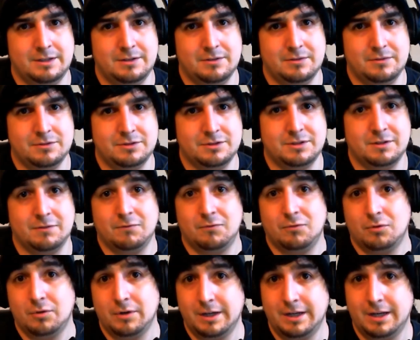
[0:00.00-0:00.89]
just
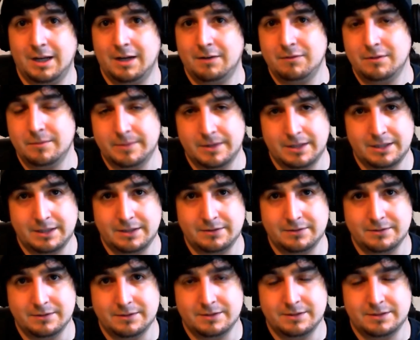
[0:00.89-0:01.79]
avoid everybody
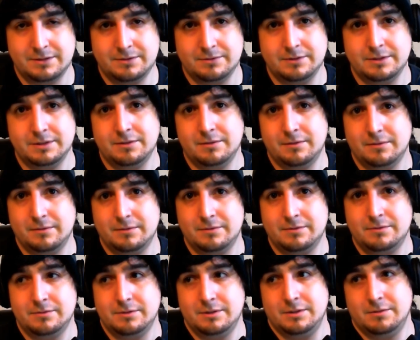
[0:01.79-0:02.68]
who
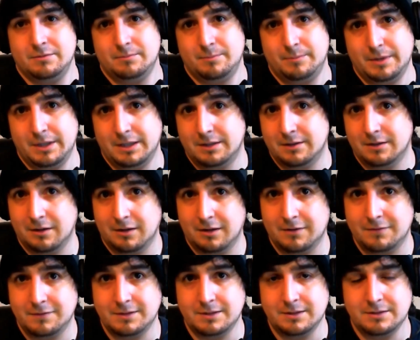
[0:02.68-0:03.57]
you beat
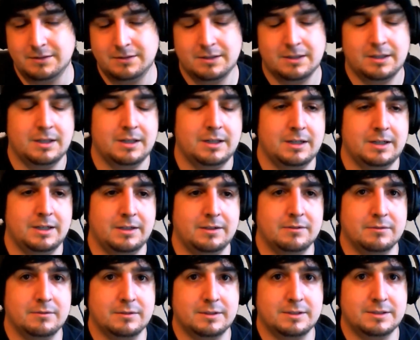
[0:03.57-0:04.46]
often,
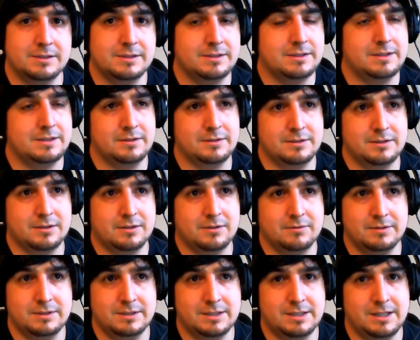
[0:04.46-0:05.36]
because there's
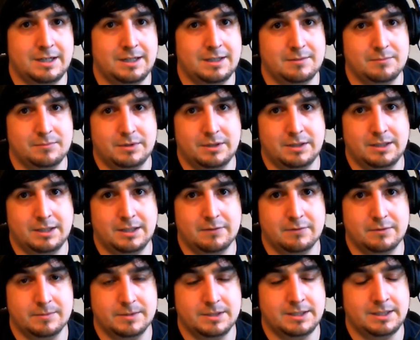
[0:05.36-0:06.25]
always gain in playing
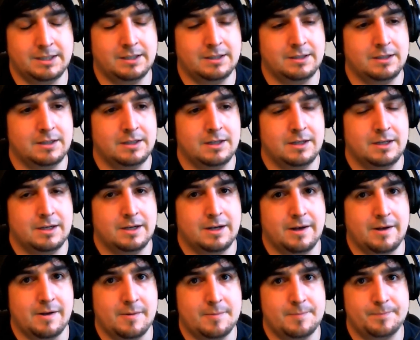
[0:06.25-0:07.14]
everybody.
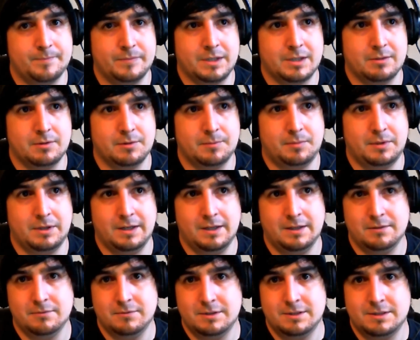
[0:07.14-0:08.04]
But playing
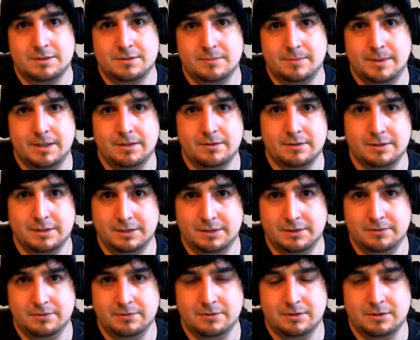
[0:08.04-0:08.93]
the ones that are better than
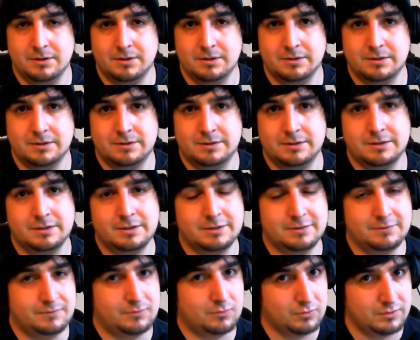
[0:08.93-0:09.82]
you, they're
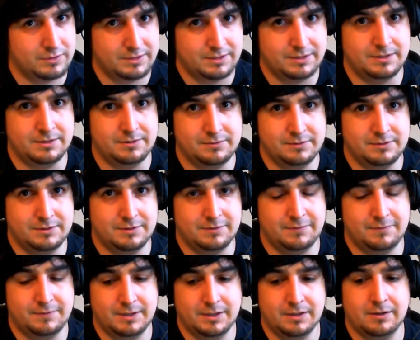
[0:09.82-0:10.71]
going to force you to
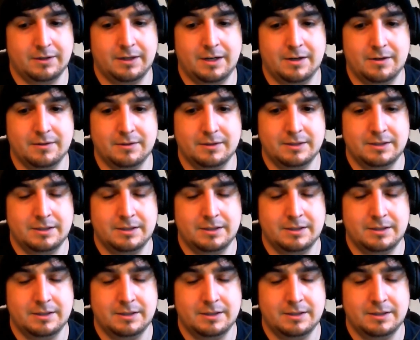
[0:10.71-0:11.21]
figure it out.